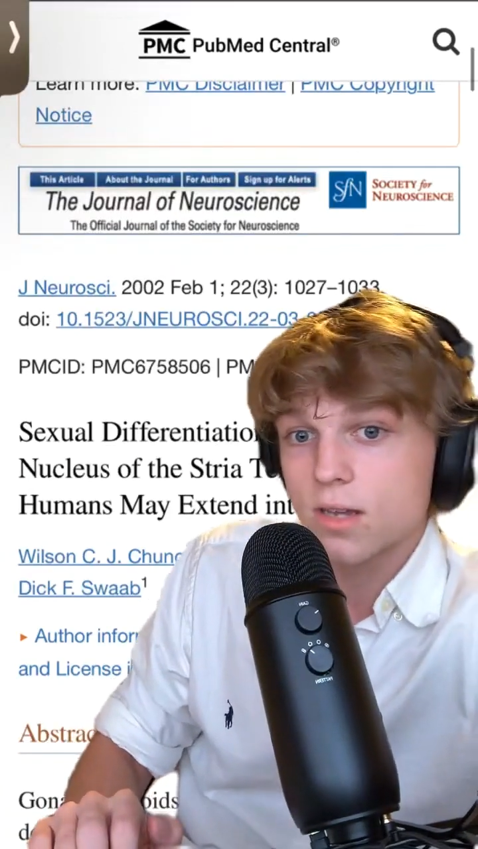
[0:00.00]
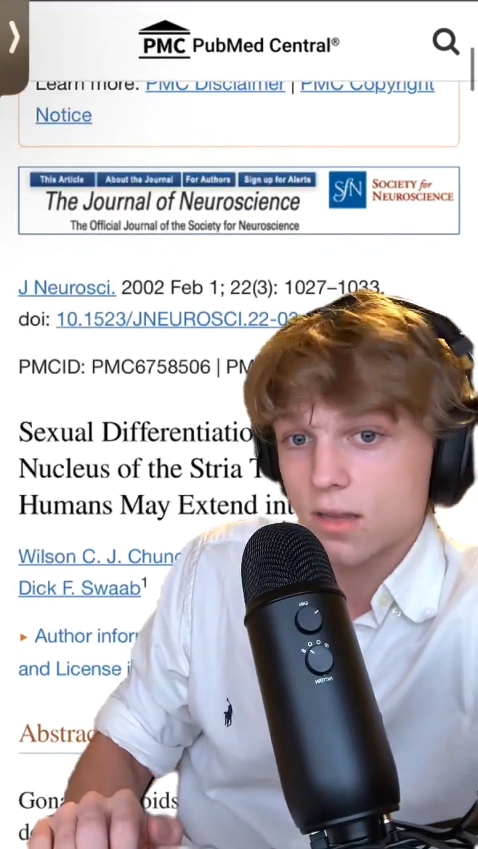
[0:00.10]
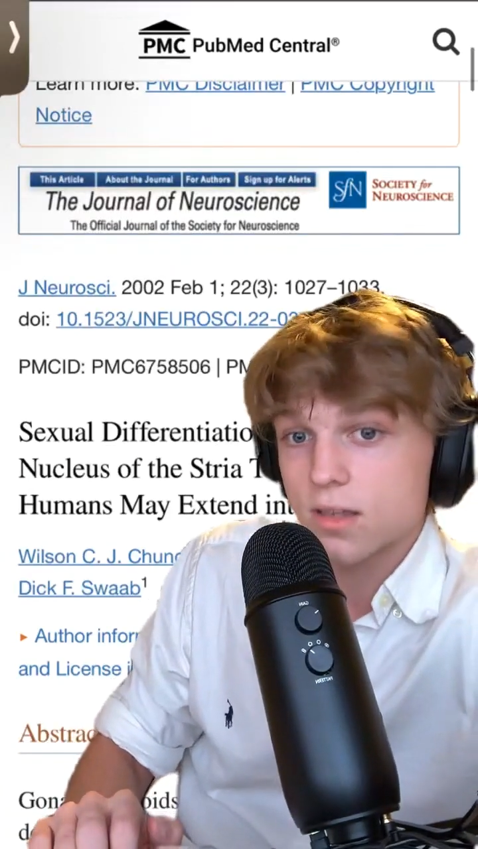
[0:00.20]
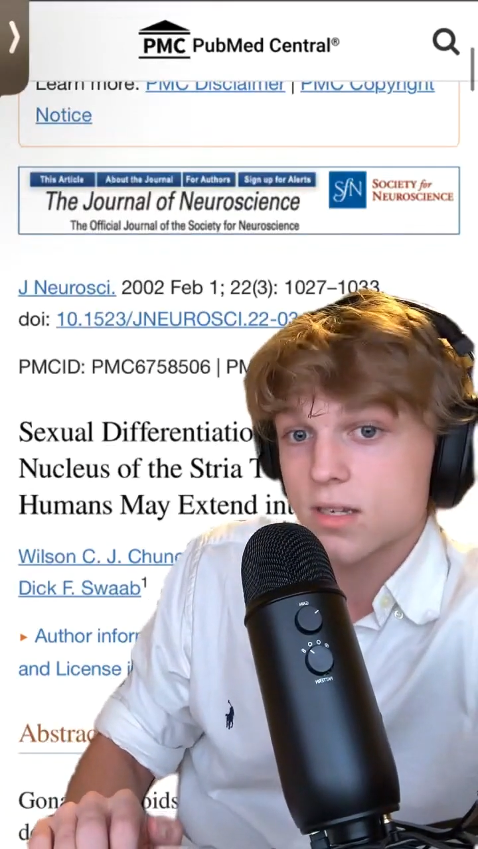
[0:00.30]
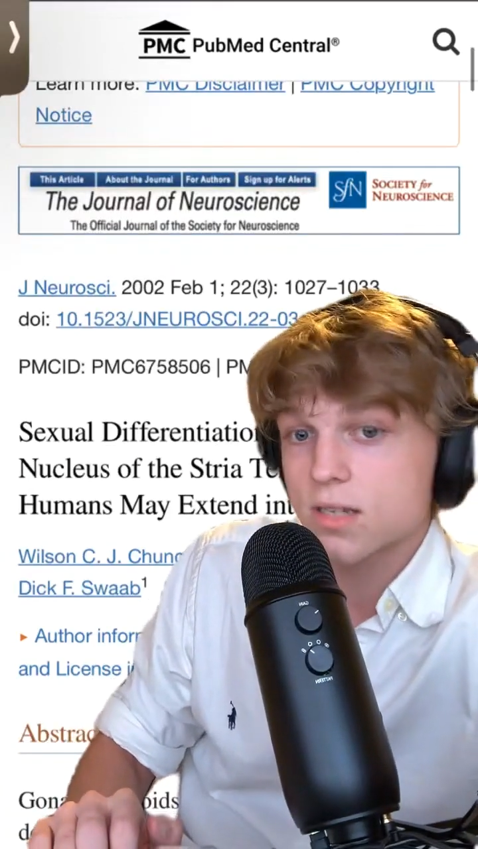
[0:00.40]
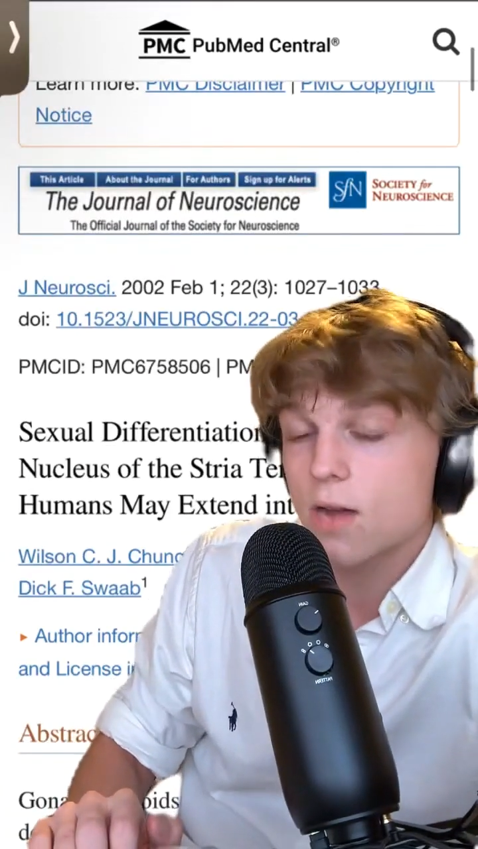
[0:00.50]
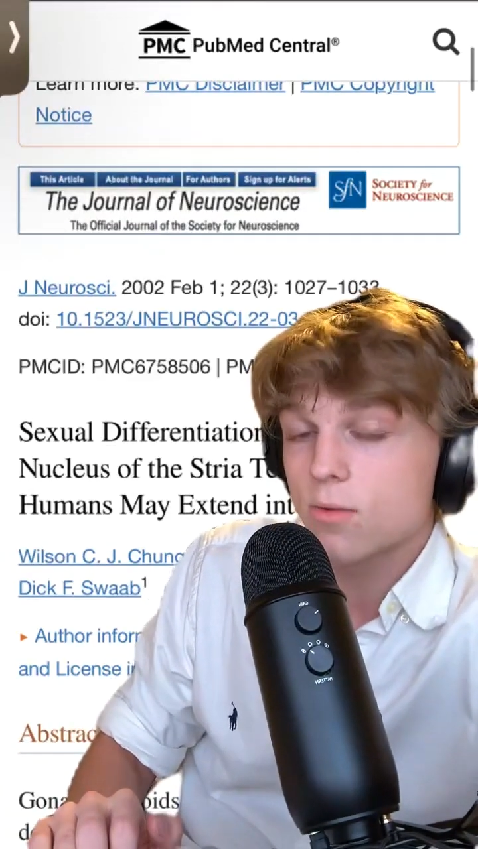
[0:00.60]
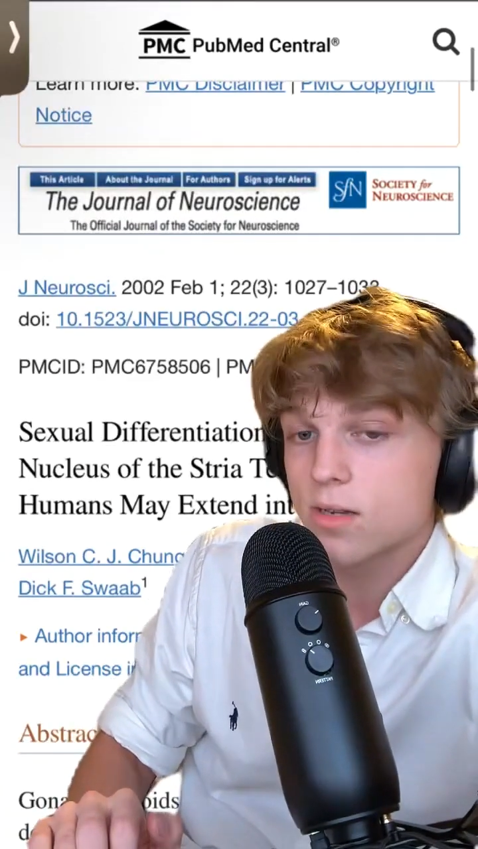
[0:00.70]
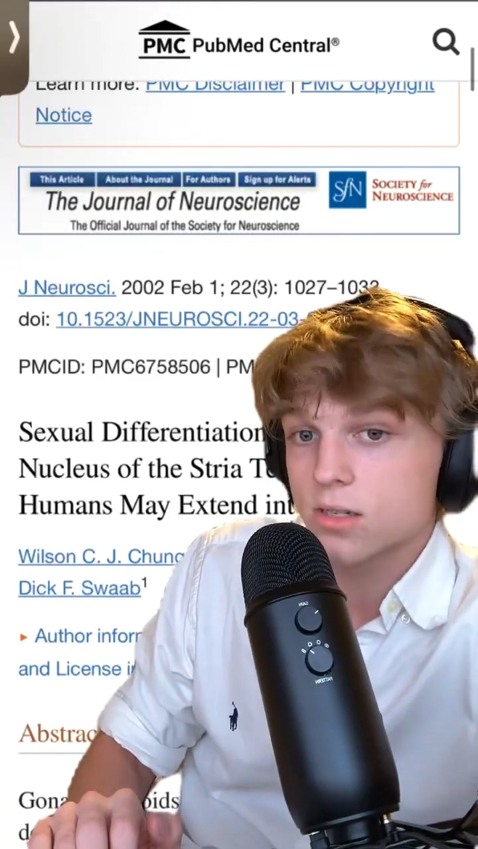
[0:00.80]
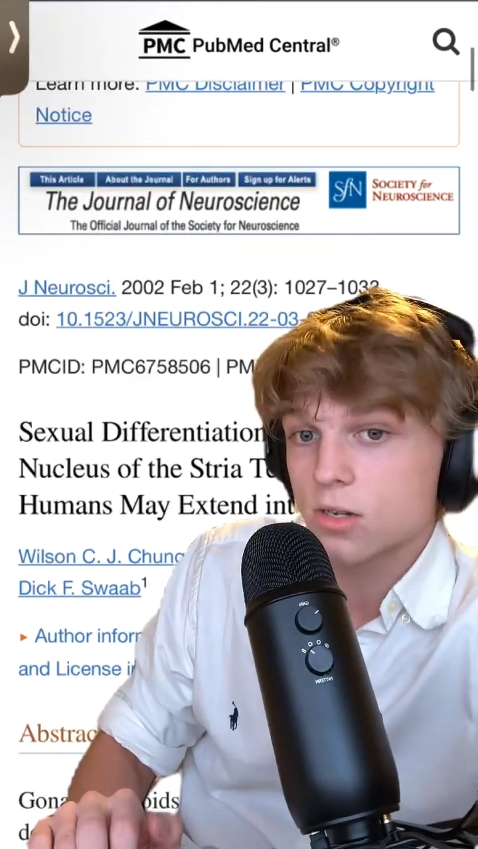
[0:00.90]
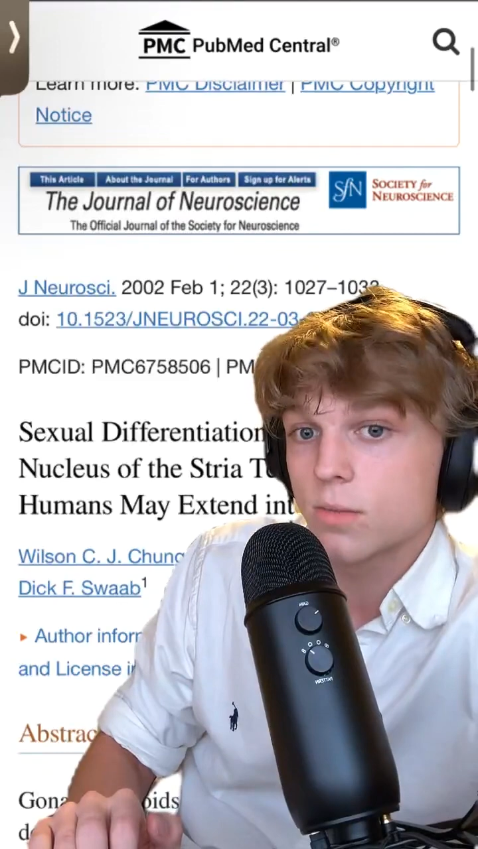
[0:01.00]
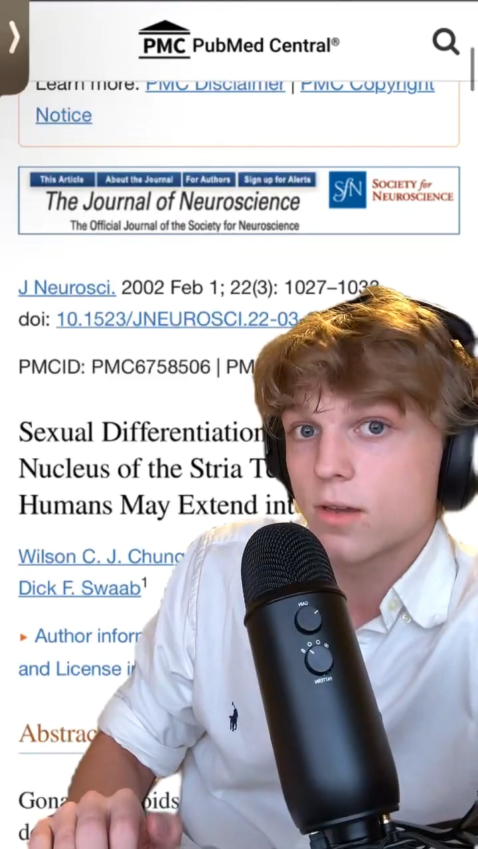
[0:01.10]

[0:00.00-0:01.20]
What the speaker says: Like this is how we determine